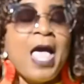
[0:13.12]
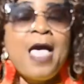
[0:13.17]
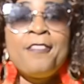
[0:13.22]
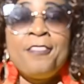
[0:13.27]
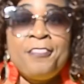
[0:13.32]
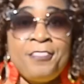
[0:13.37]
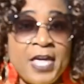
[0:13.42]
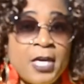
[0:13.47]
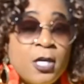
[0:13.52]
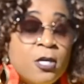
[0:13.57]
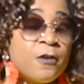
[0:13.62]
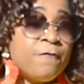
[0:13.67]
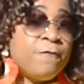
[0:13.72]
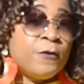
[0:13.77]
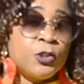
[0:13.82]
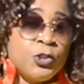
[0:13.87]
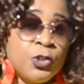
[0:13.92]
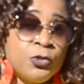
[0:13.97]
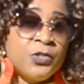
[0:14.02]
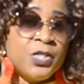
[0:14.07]
Thank you
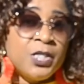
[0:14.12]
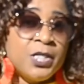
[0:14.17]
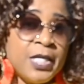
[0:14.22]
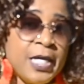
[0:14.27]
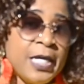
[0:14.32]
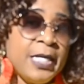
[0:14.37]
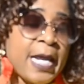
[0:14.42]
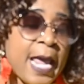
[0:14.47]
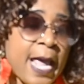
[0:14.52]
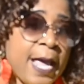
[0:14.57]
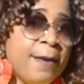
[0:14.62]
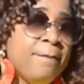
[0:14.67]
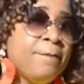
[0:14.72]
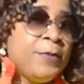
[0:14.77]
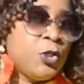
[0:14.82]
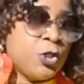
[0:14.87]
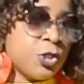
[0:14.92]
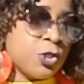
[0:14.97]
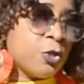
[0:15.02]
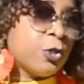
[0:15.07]
for tuning in and
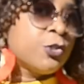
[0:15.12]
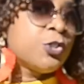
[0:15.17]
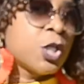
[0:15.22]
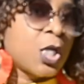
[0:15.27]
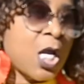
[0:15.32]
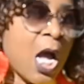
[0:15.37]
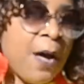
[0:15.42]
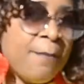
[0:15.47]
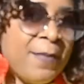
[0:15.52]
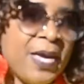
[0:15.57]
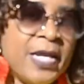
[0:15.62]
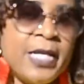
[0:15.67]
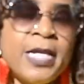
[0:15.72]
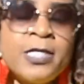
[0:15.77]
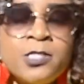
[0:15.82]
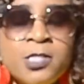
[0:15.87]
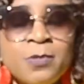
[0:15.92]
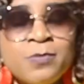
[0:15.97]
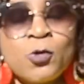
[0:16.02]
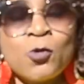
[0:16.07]
be sure to comment
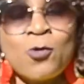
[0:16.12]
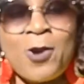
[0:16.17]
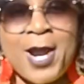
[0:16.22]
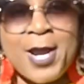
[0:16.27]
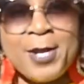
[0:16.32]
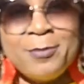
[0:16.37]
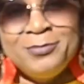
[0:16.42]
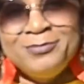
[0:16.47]
and subscribe.